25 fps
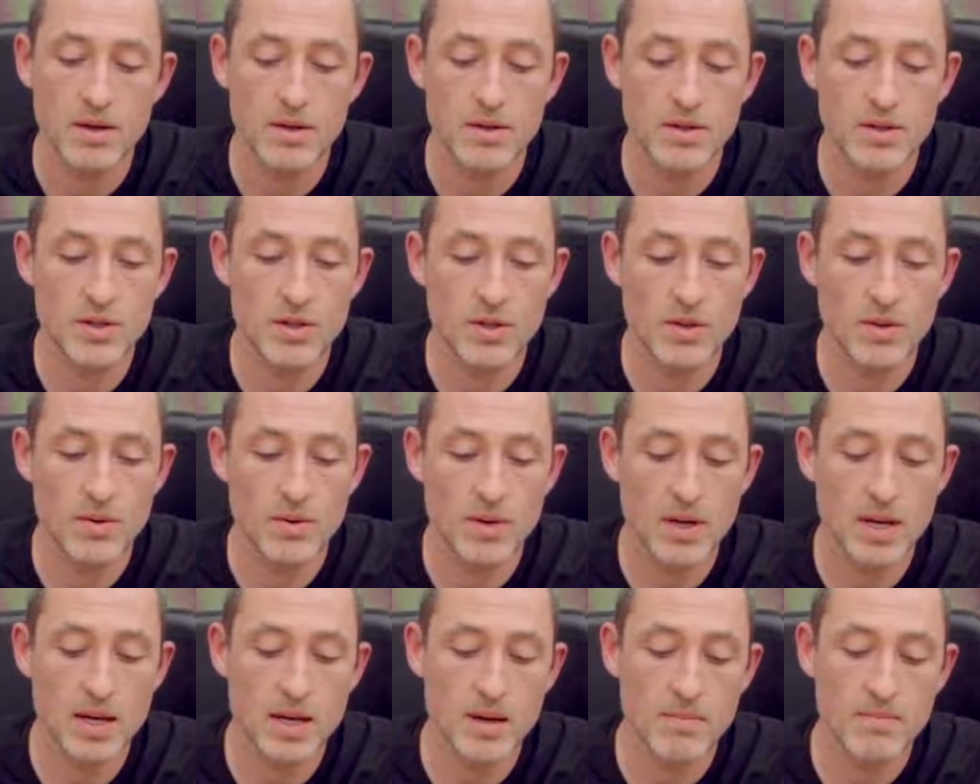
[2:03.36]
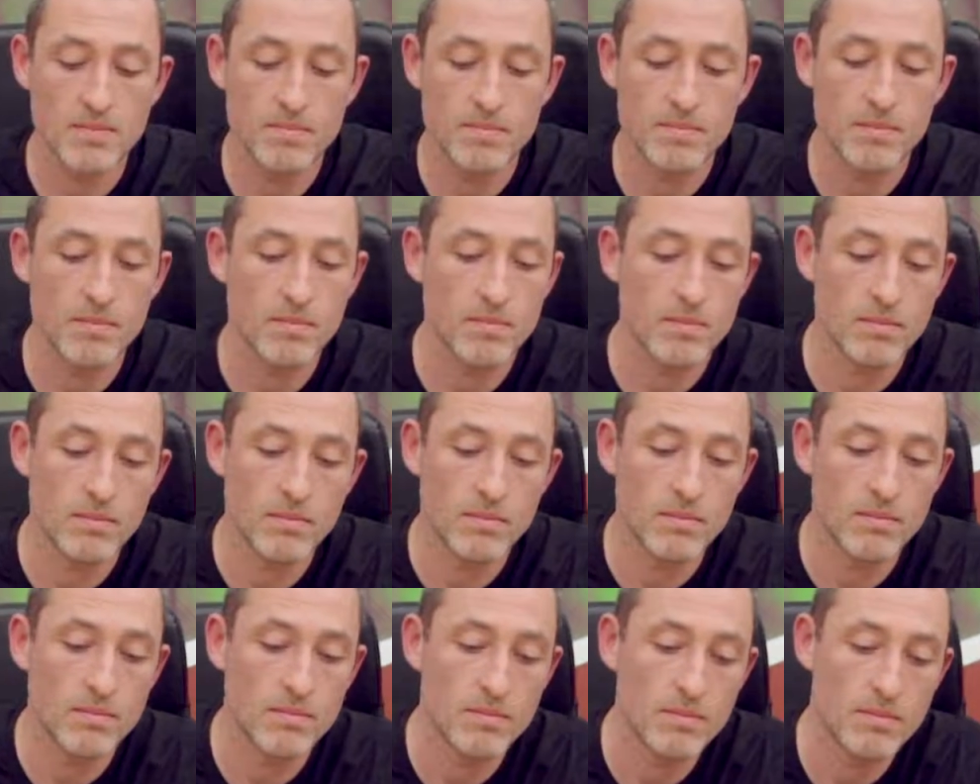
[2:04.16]
2 here,
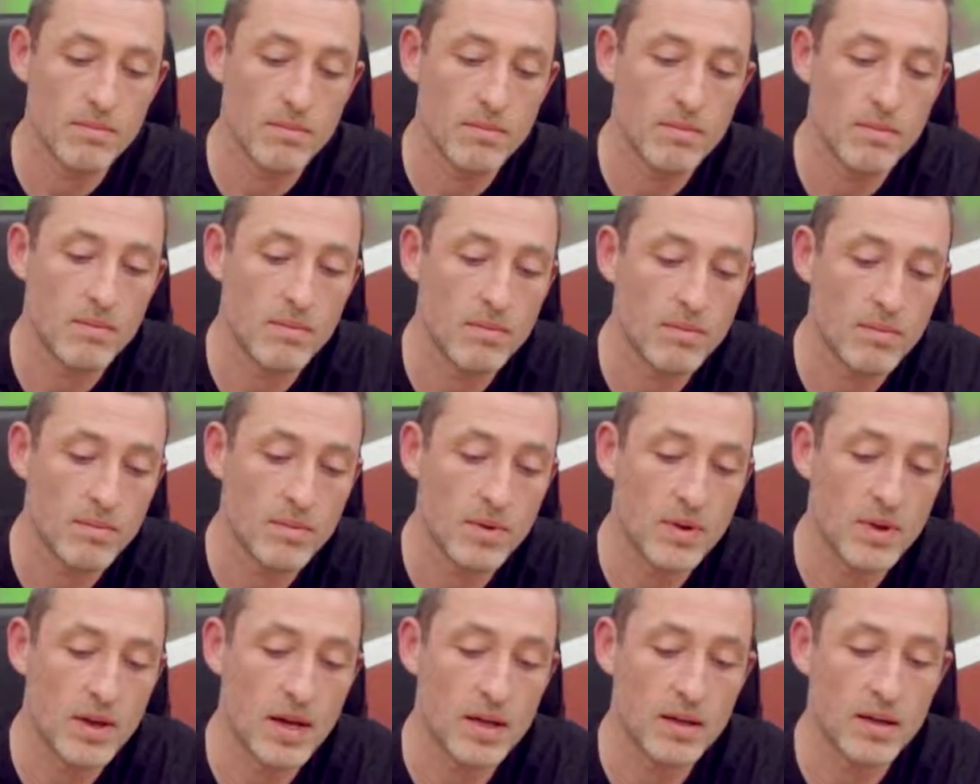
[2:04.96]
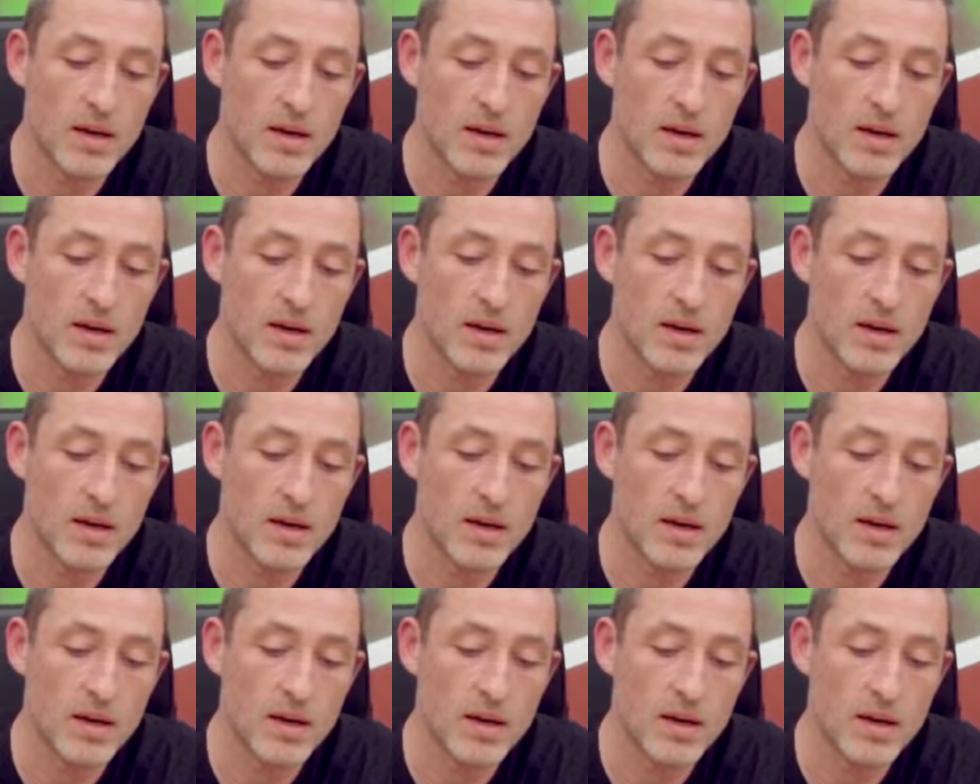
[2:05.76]
put that